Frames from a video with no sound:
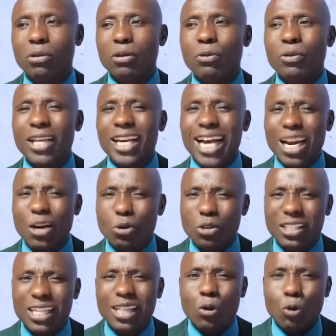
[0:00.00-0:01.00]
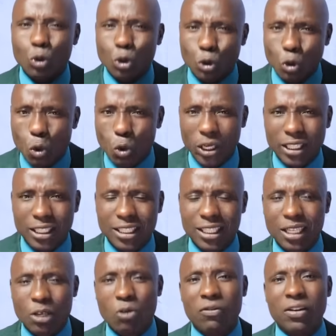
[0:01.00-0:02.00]
they cannot see the
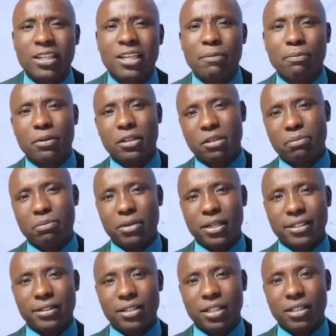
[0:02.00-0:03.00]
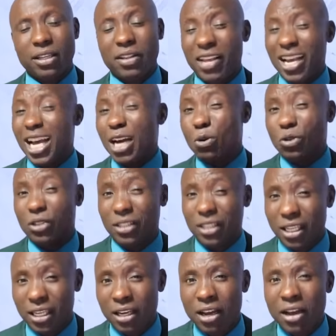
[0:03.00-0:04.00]
authority of a deputy president. They cannot
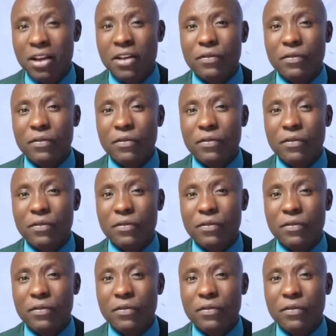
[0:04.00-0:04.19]
see.